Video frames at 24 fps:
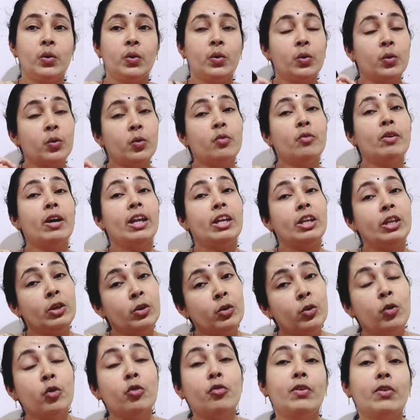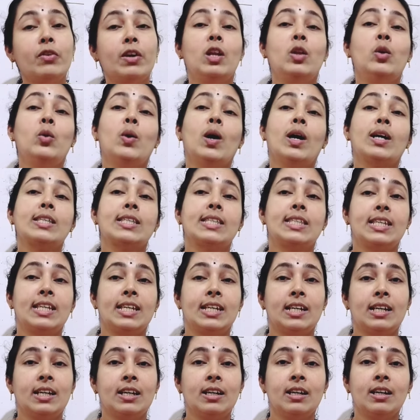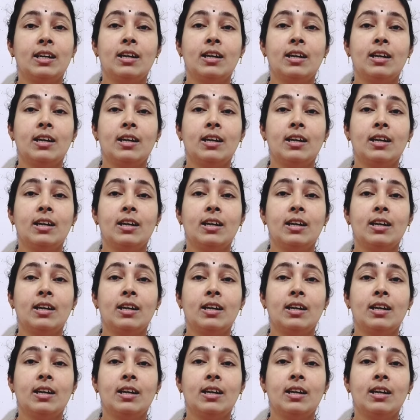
you do when you feel you are sick?